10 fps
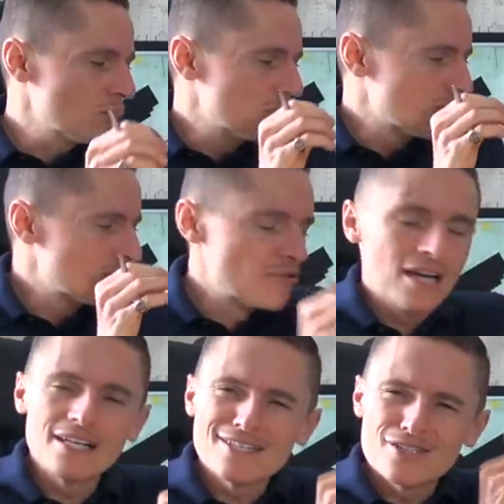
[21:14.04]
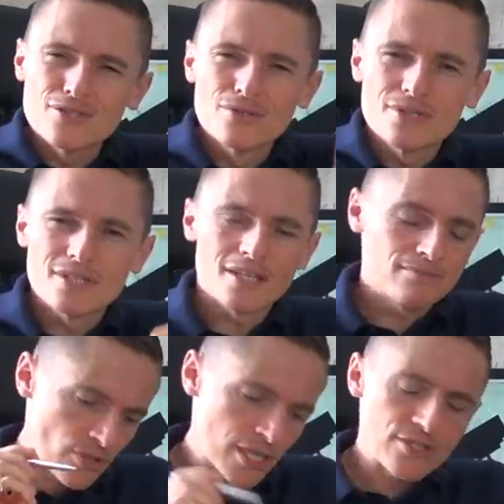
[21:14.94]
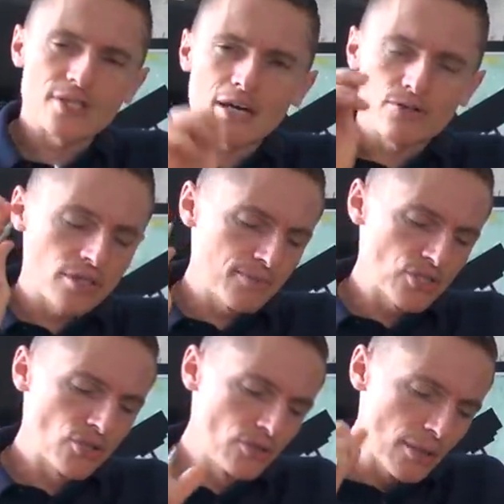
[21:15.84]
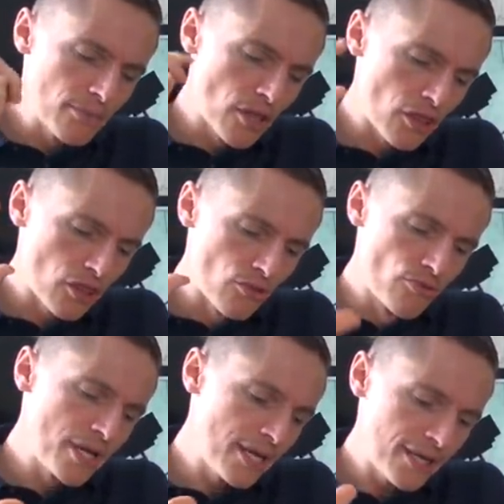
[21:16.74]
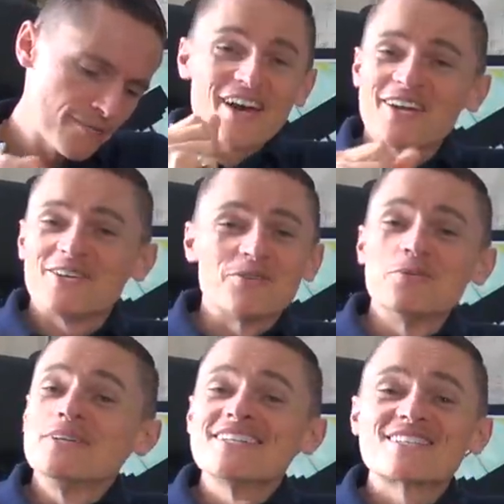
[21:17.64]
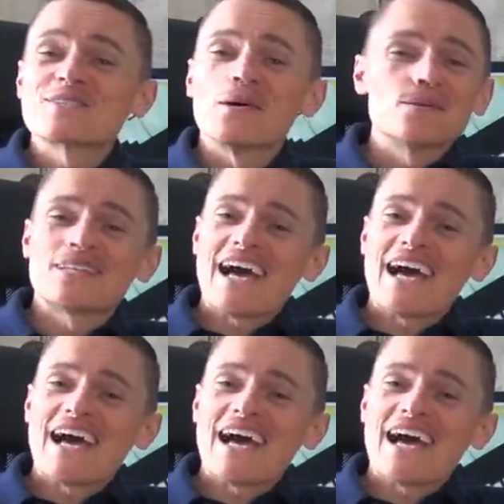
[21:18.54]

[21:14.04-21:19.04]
it would have really suited it. Okay, so that was number two. Number three, they're always sold